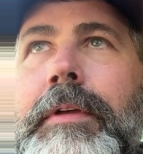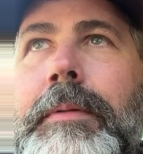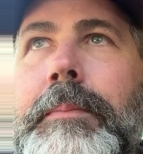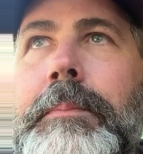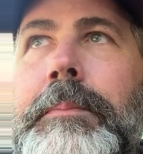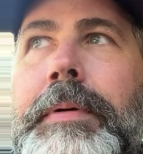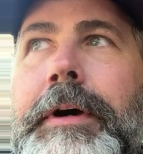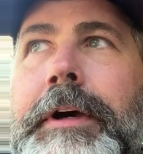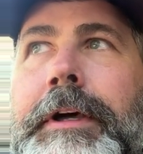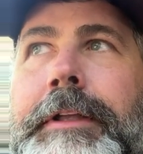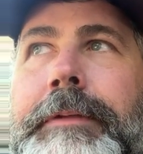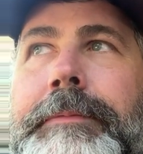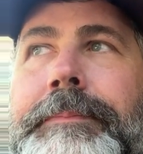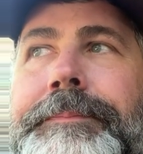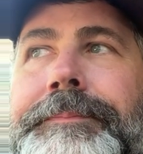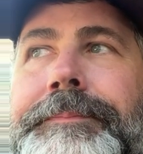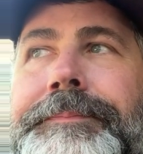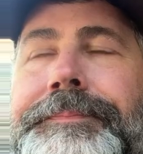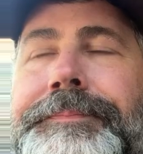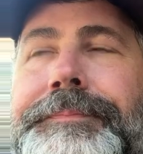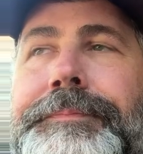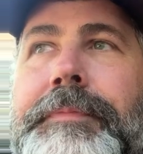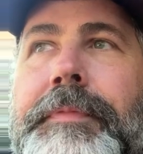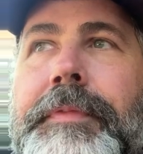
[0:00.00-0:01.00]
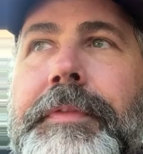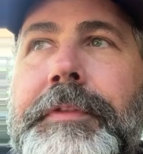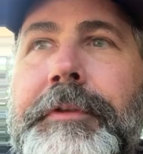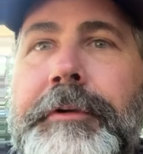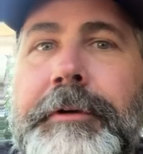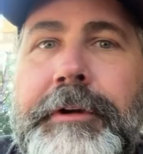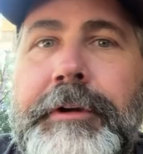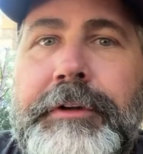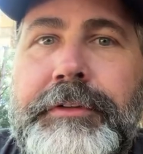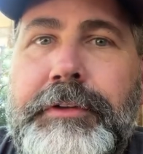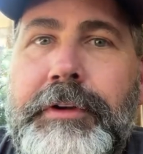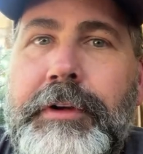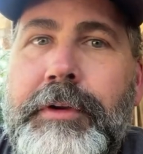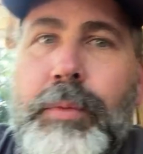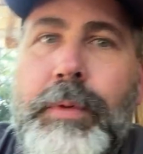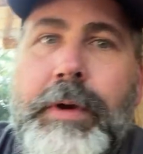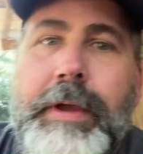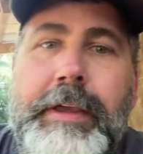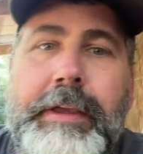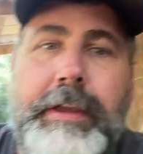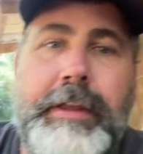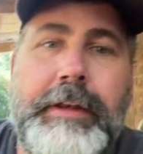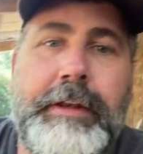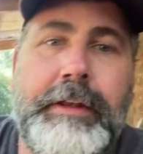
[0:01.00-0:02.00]
But there is an
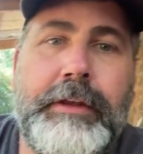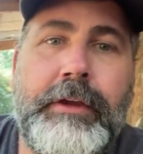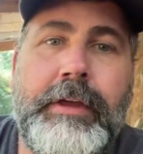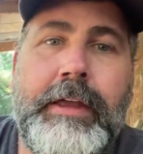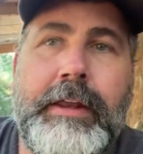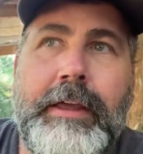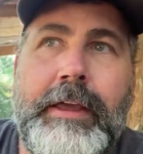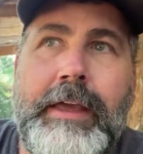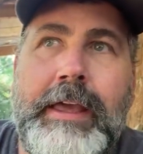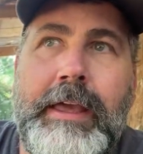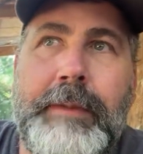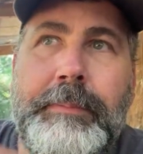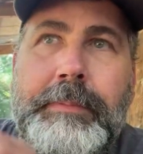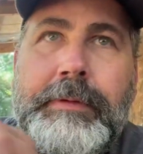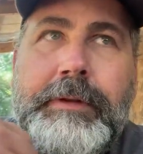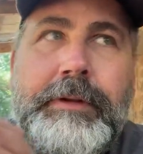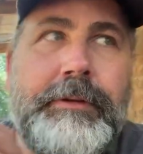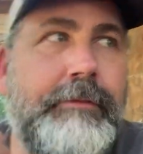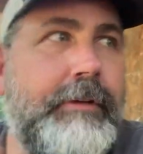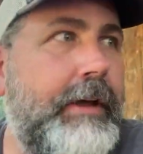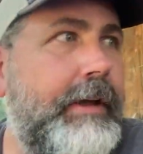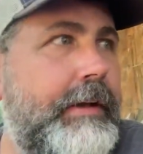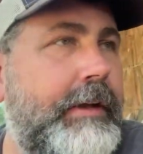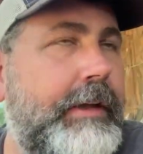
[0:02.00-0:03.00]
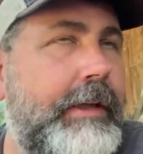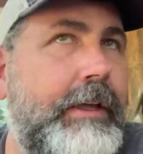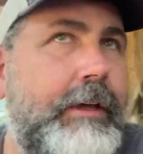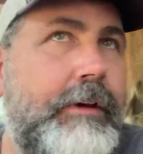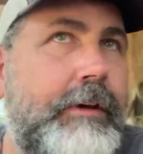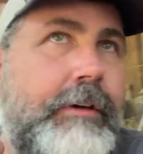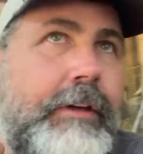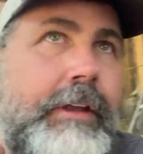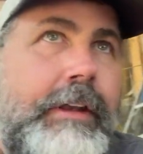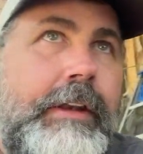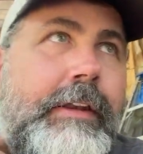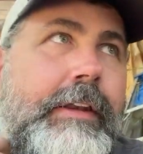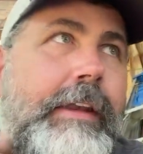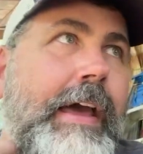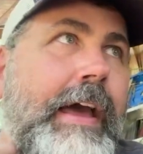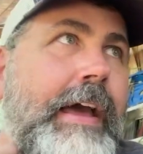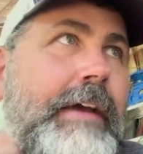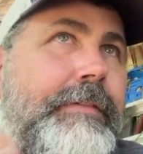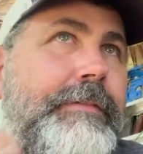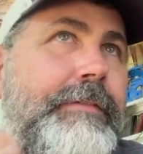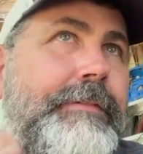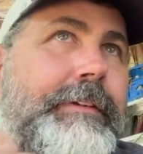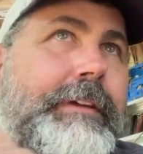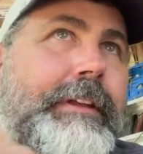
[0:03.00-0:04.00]
awakening kind of happening right now, and
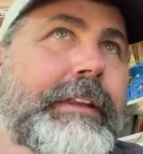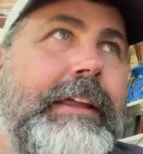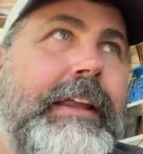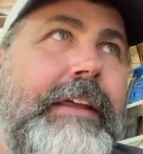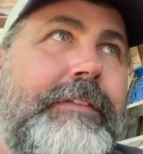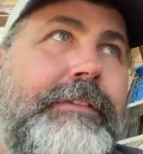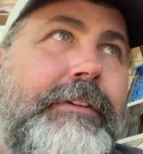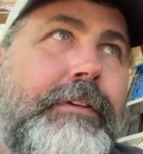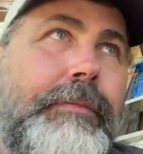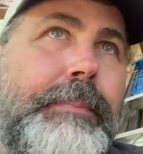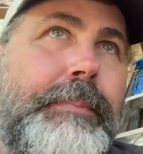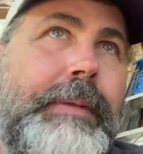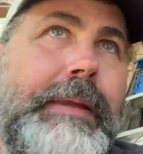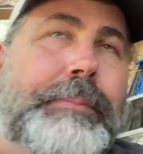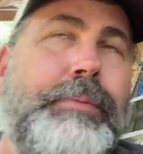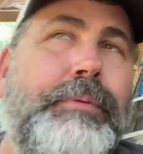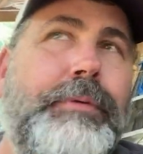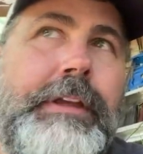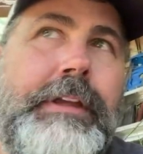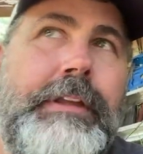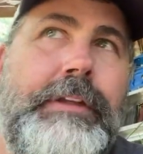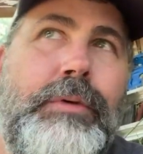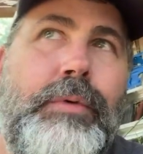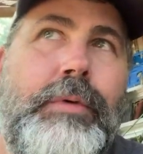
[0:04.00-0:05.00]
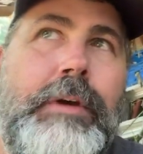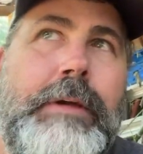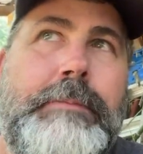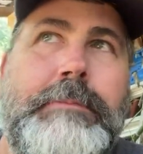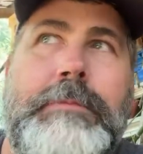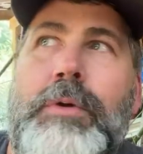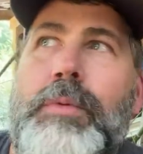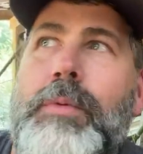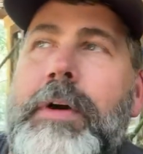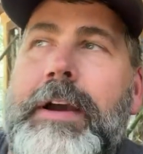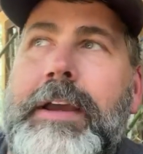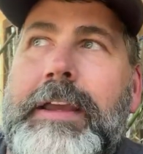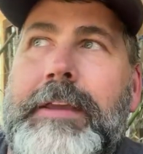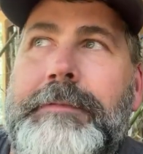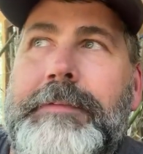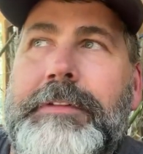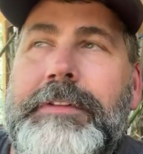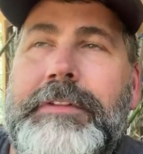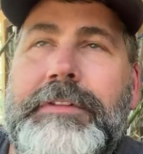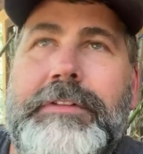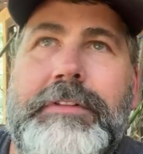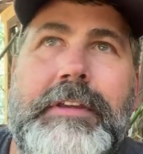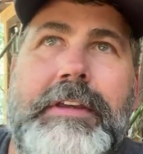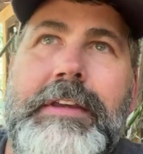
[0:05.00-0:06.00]
I feel it. I feel people getting away. My wife
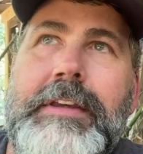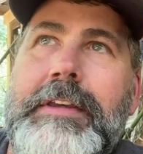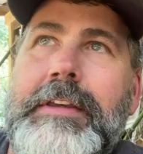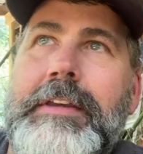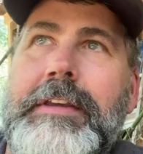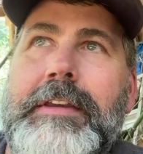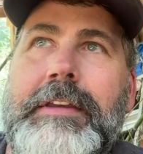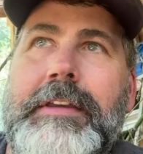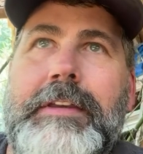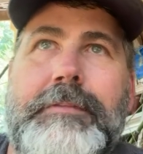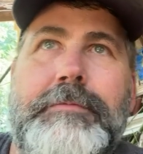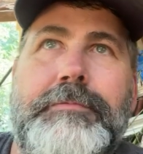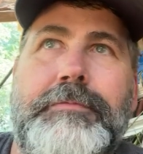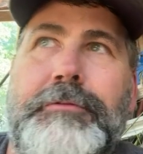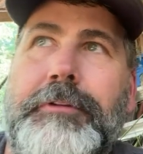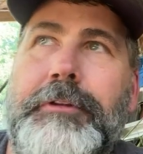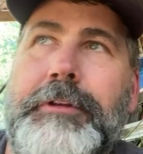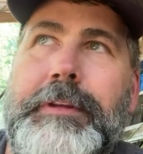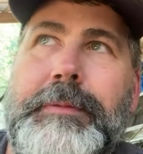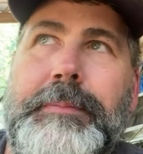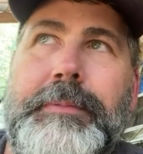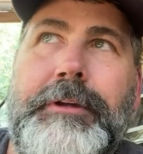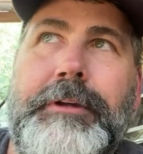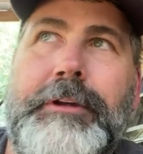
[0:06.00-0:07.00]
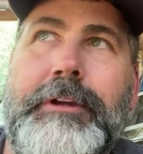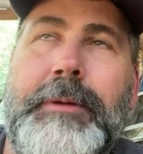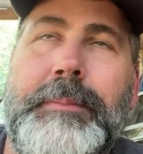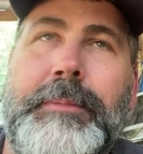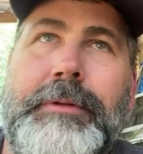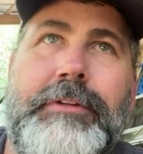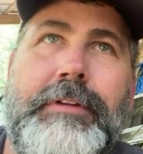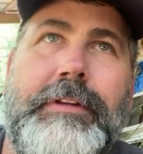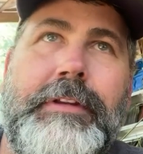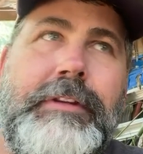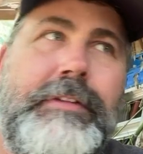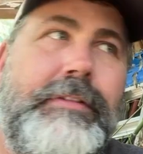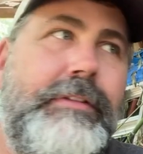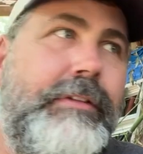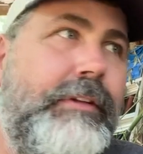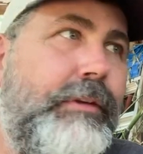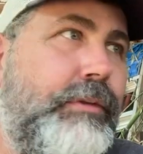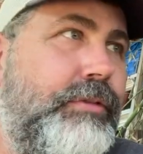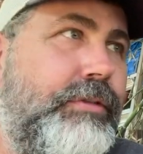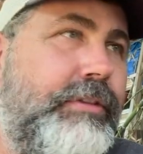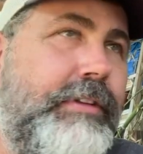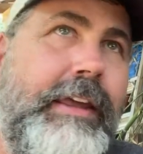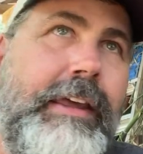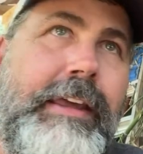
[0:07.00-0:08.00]
is really becoming to this
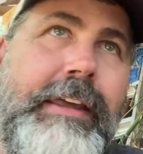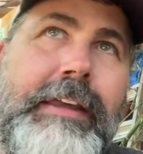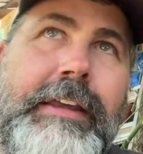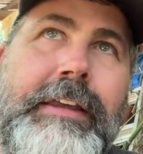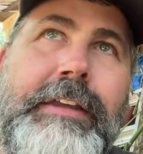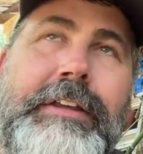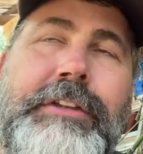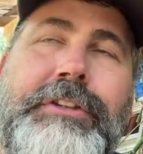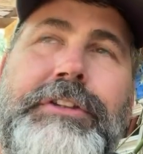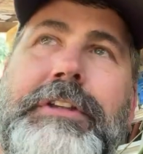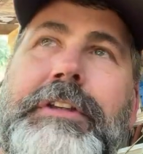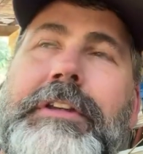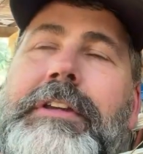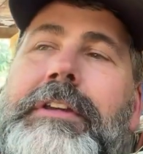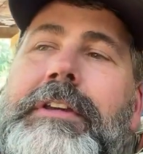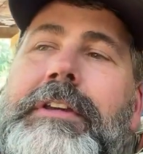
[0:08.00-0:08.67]
new stage.